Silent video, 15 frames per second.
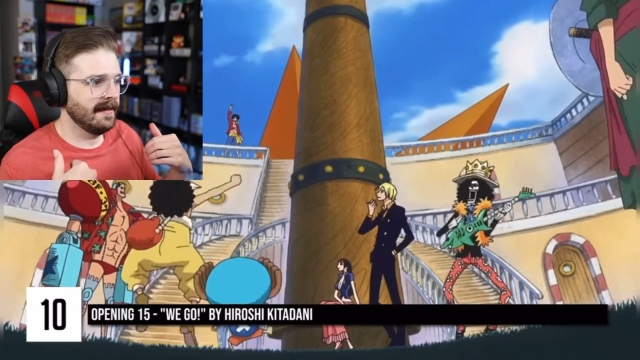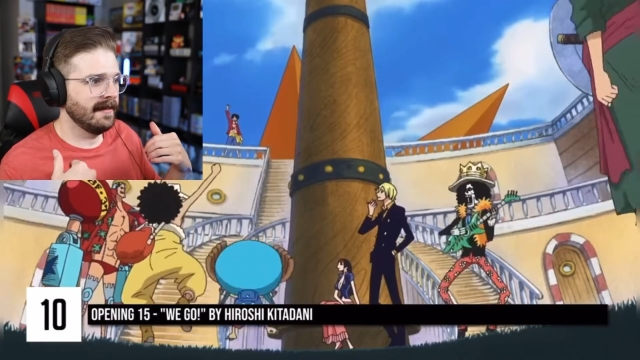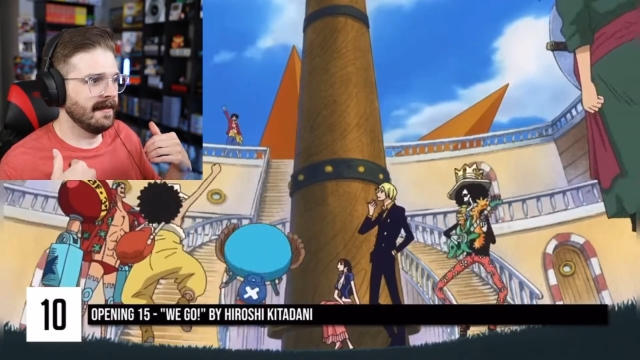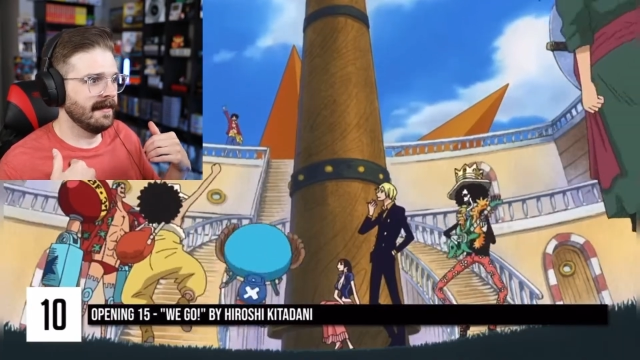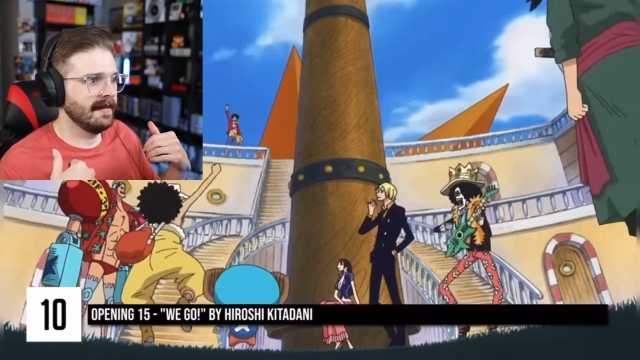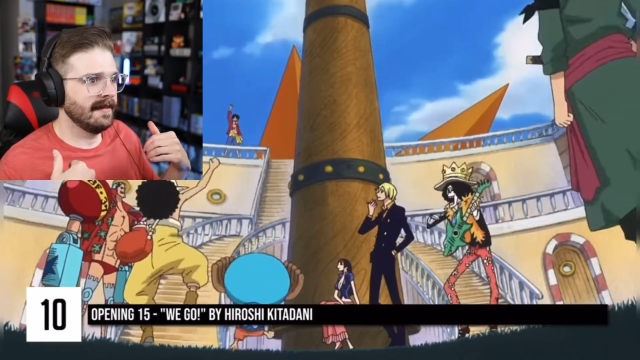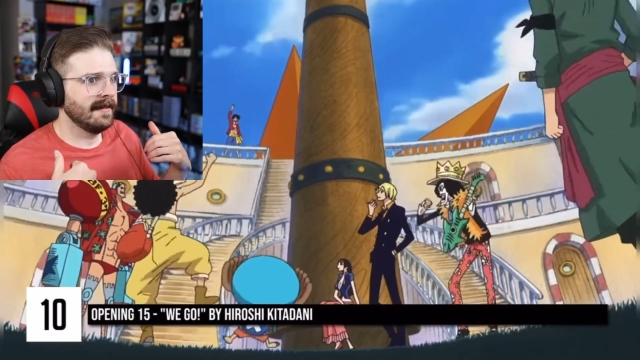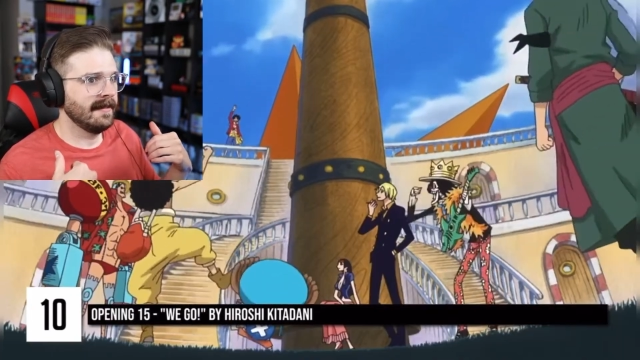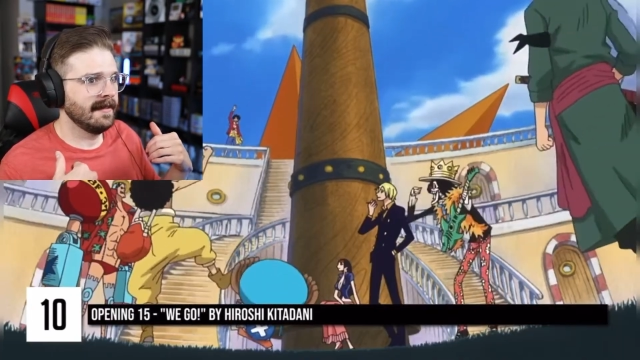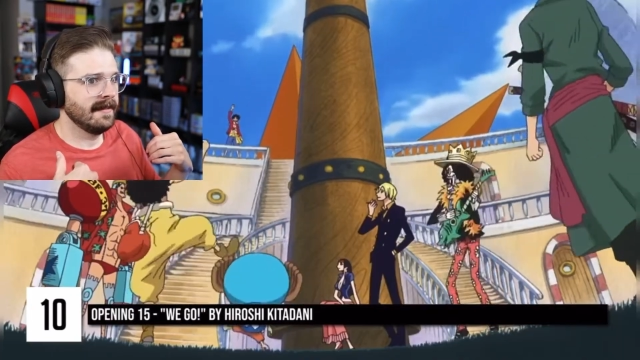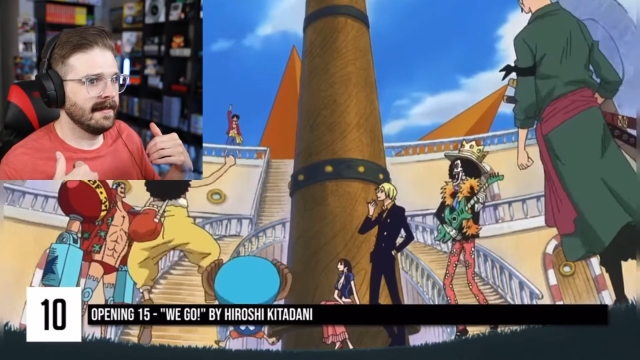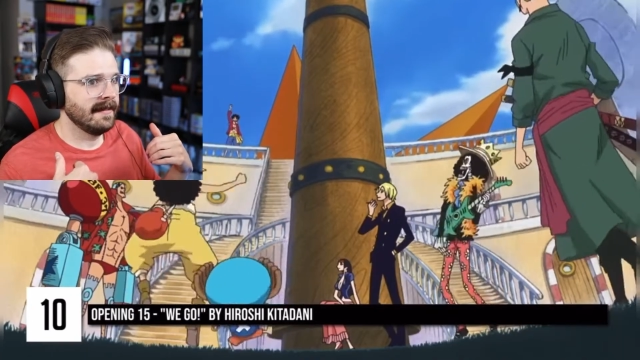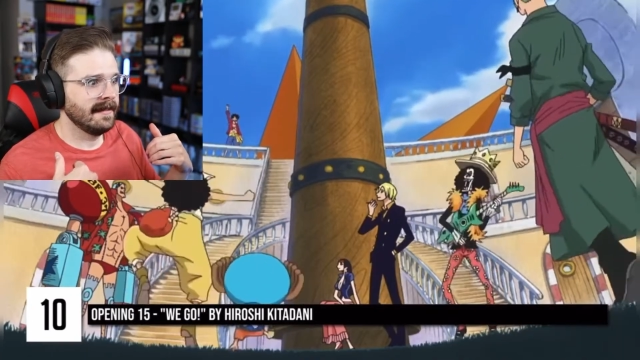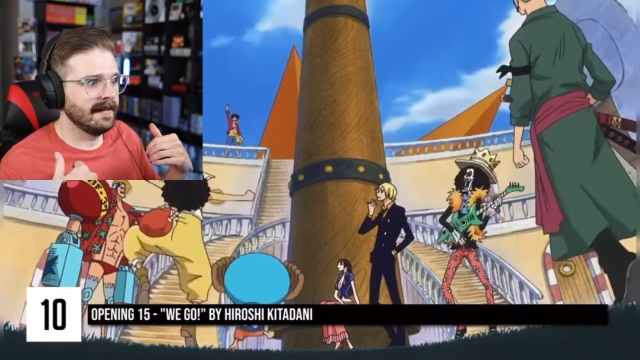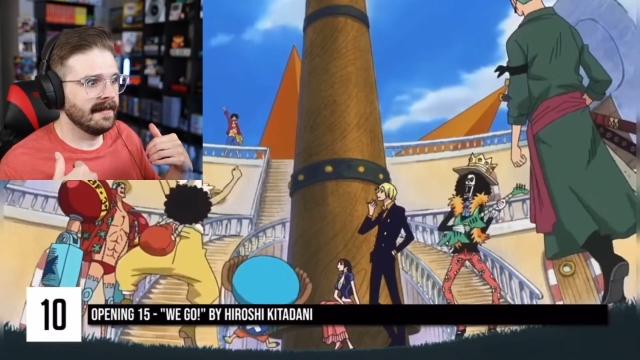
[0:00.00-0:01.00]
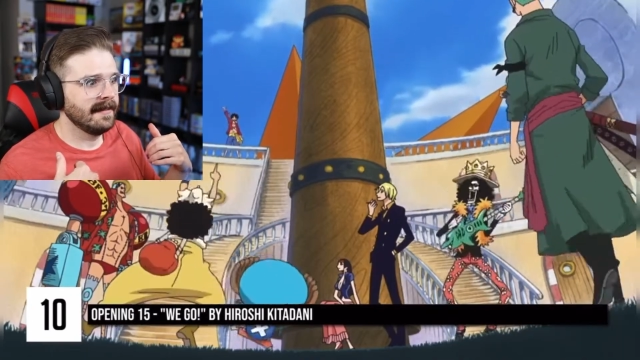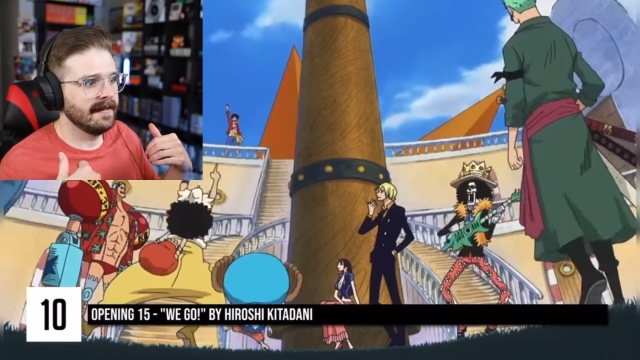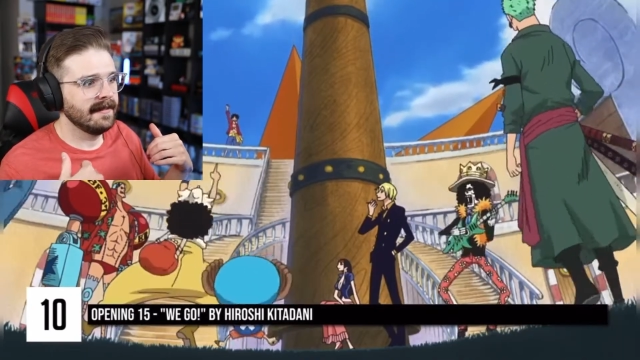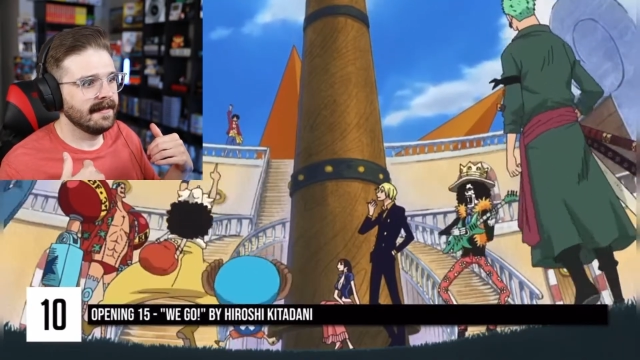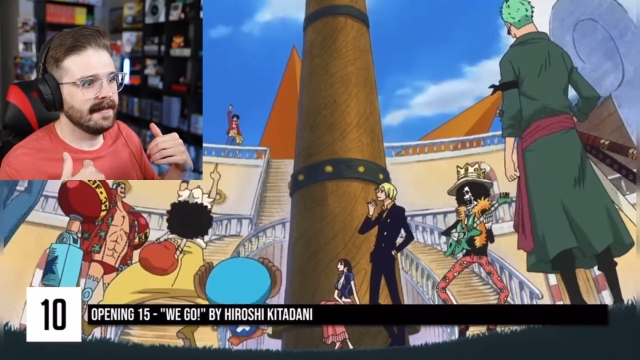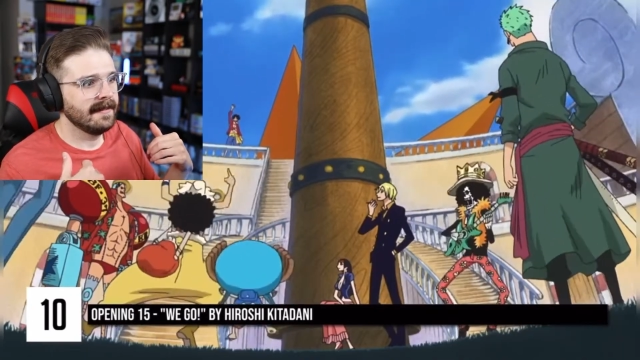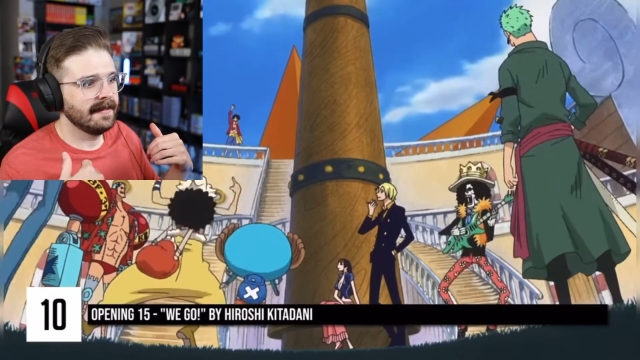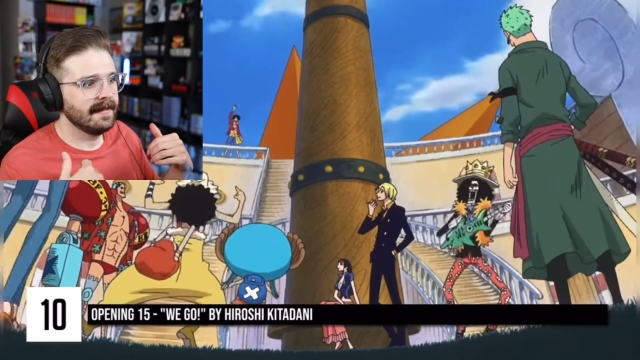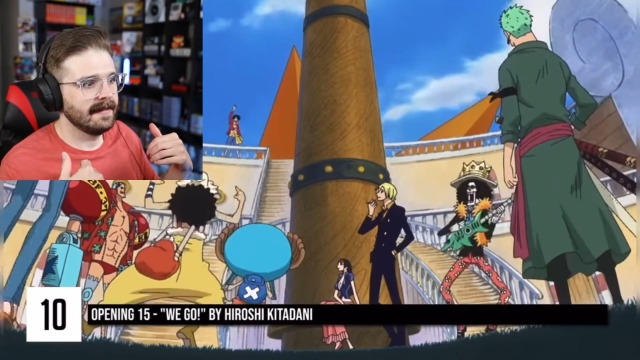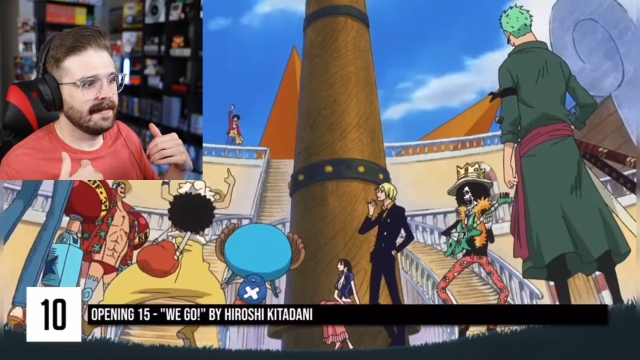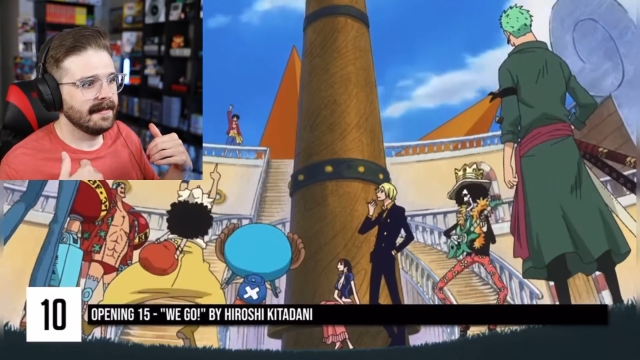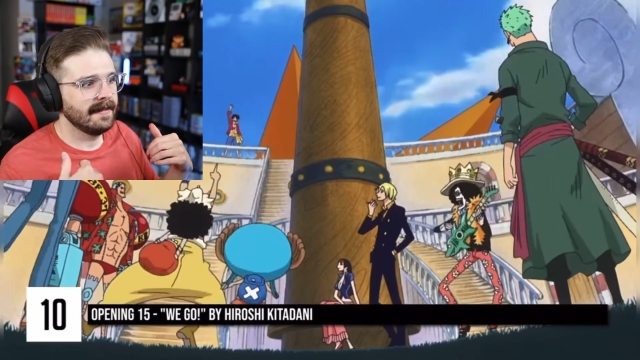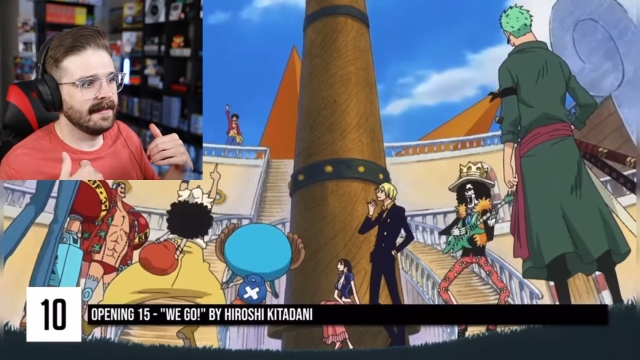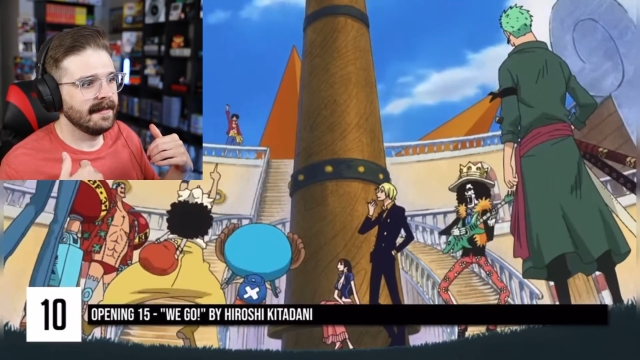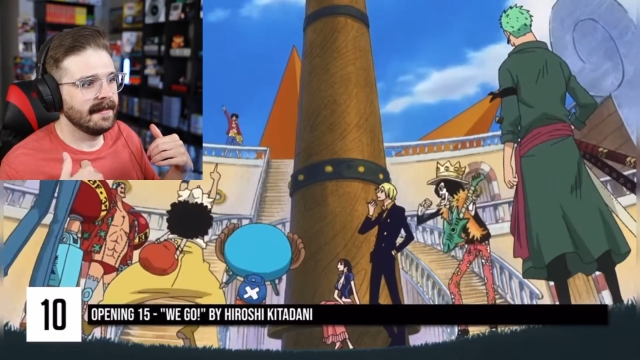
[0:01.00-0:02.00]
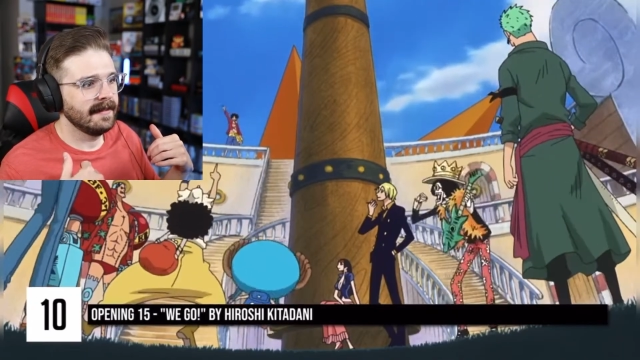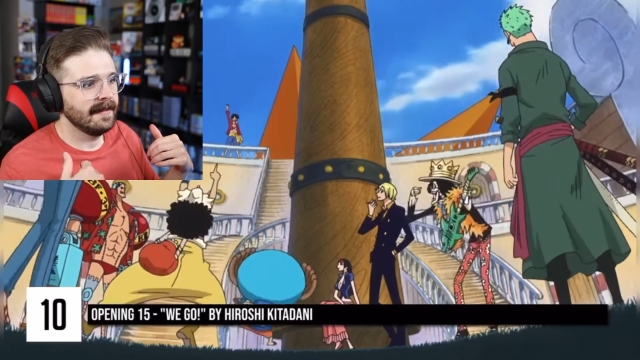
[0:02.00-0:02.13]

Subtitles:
Nothing is said.